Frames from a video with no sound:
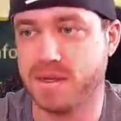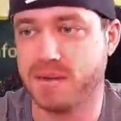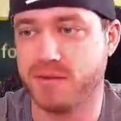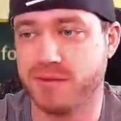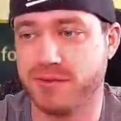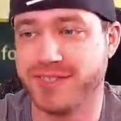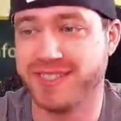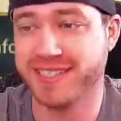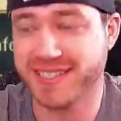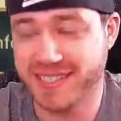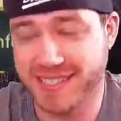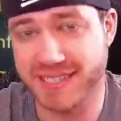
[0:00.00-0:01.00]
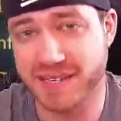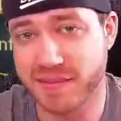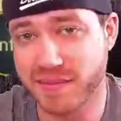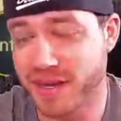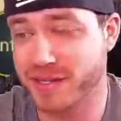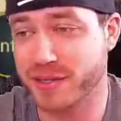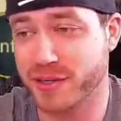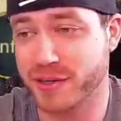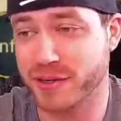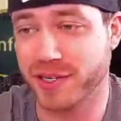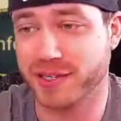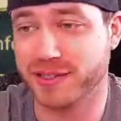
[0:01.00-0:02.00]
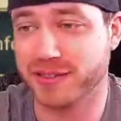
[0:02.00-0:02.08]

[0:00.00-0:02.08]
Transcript: Resisted by the Skullcrown.